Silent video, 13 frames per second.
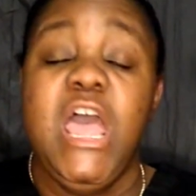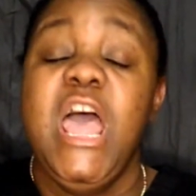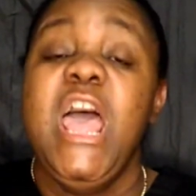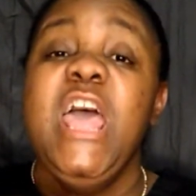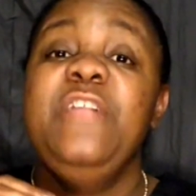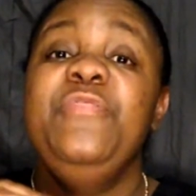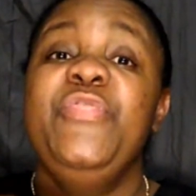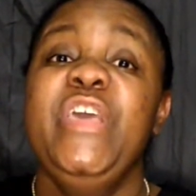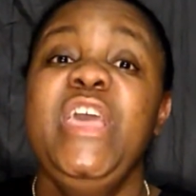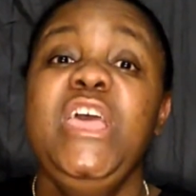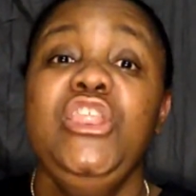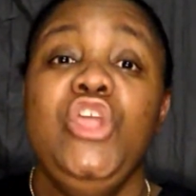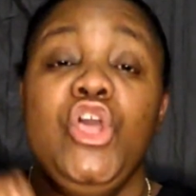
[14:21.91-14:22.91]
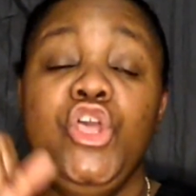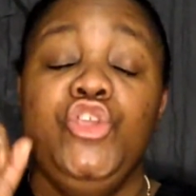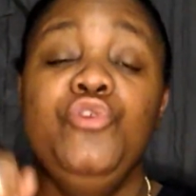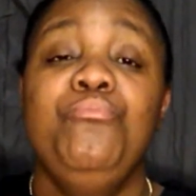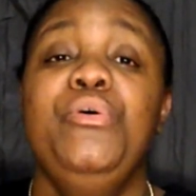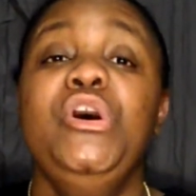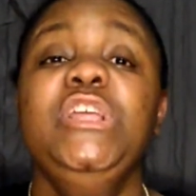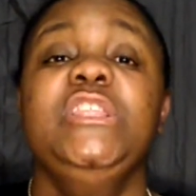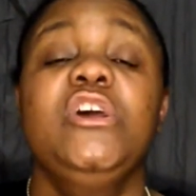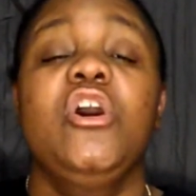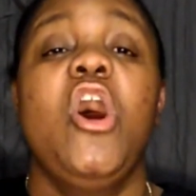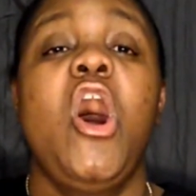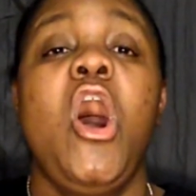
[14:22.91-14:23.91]
And then you put the
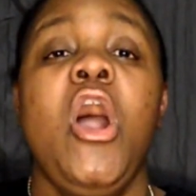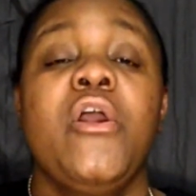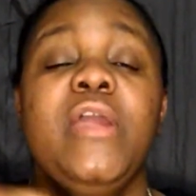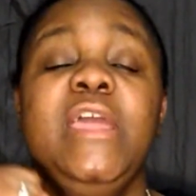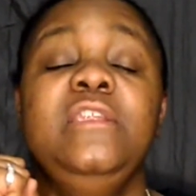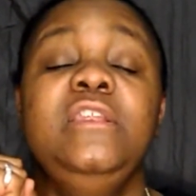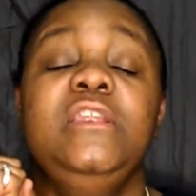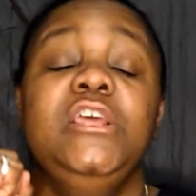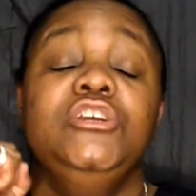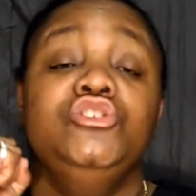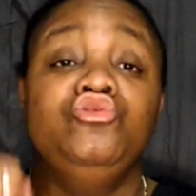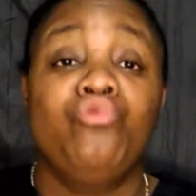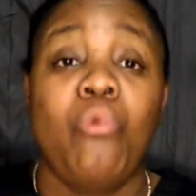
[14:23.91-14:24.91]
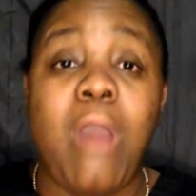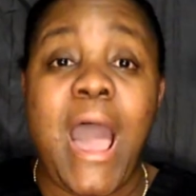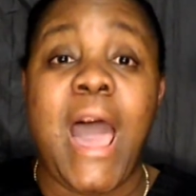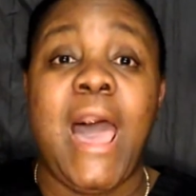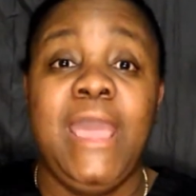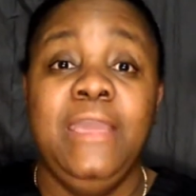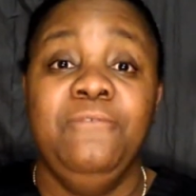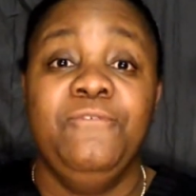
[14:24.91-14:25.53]
car in drive,